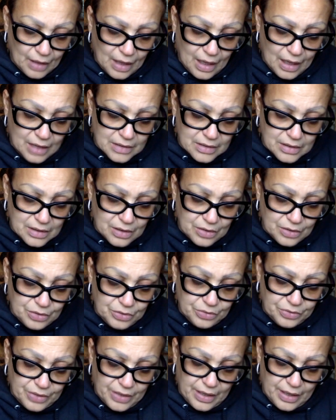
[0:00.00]
I'll tell
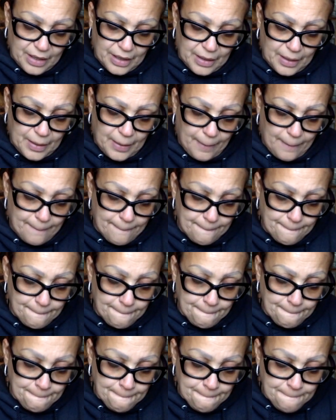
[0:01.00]
you that
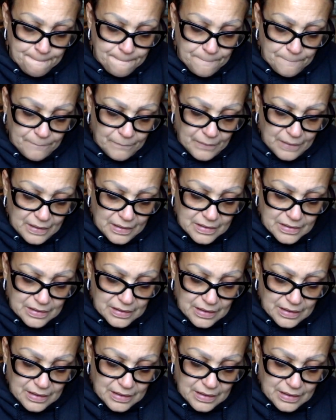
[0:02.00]
is